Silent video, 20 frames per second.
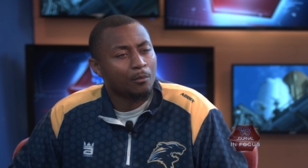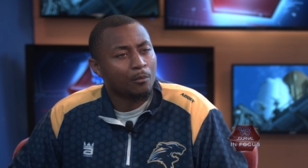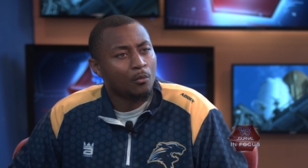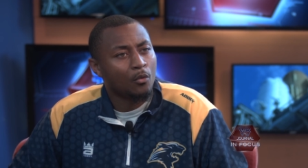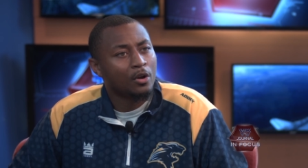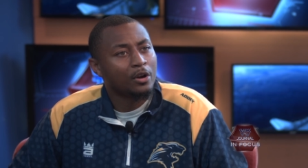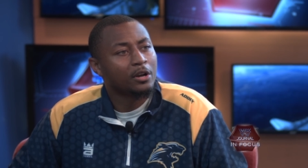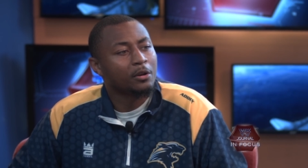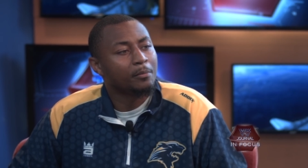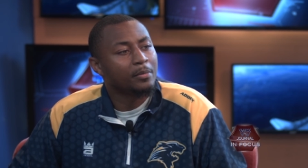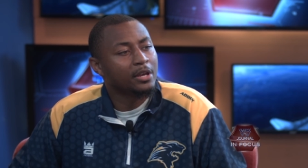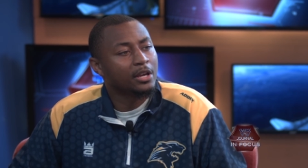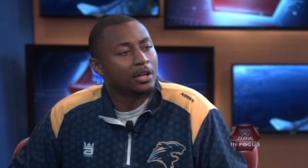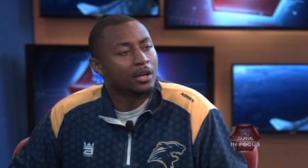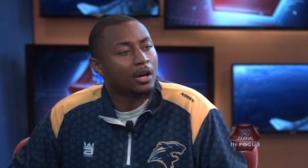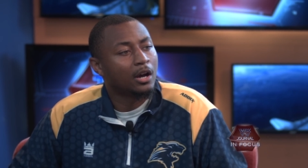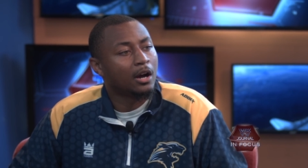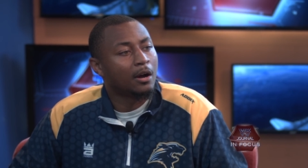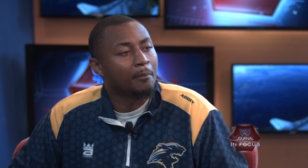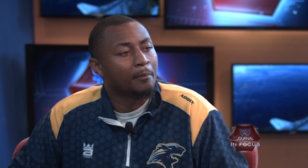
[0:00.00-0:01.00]
wanting to be
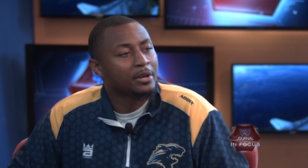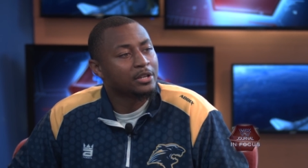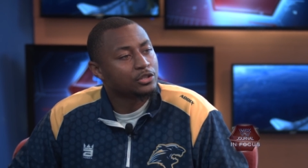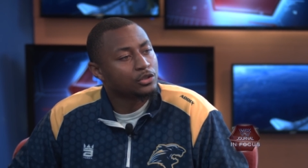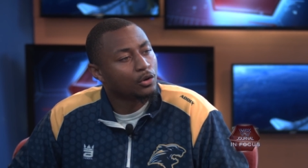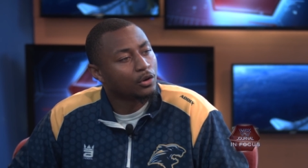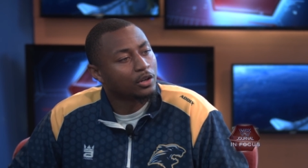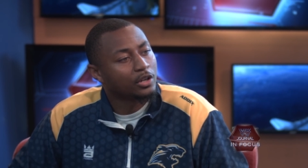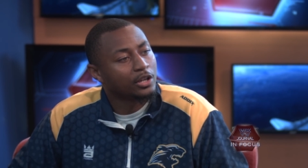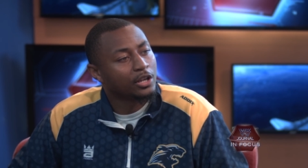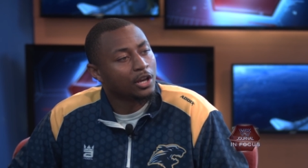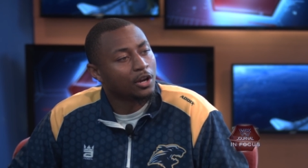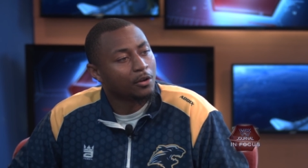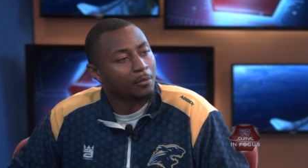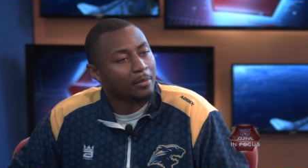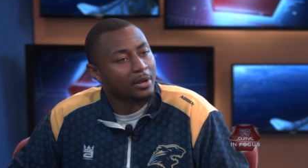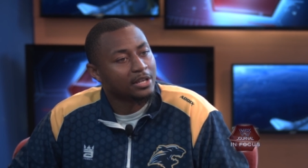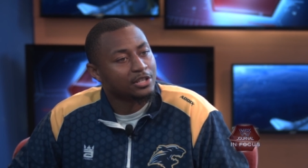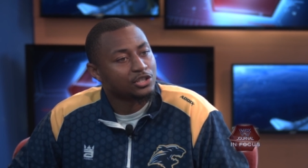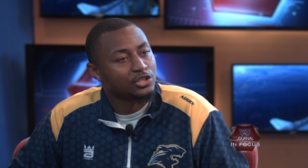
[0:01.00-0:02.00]
a mentor to young
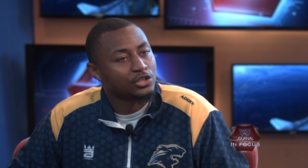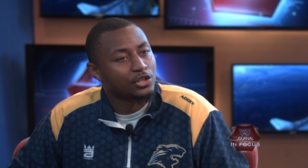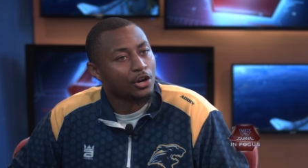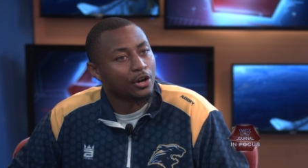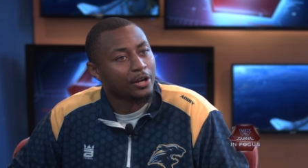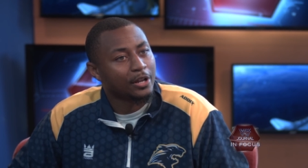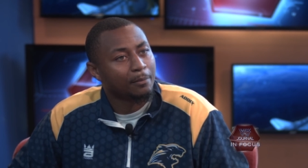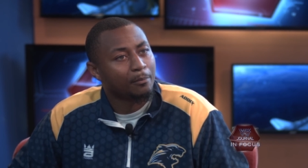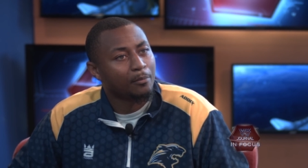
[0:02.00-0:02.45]
men started